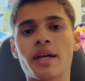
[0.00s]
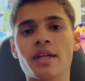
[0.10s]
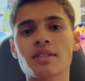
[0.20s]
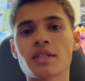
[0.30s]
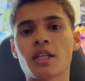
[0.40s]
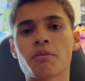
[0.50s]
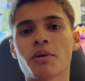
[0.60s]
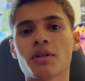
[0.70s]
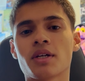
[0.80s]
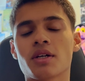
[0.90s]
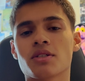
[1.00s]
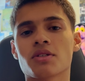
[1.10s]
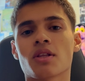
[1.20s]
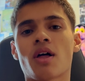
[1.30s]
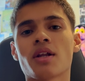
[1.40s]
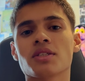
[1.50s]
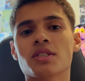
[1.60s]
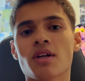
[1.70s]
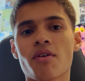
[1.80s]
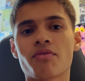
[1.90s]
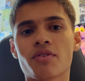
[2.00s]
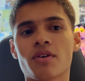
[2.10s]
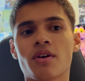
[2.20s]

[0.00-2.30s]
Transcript: inside the building because there's a lot of stuff.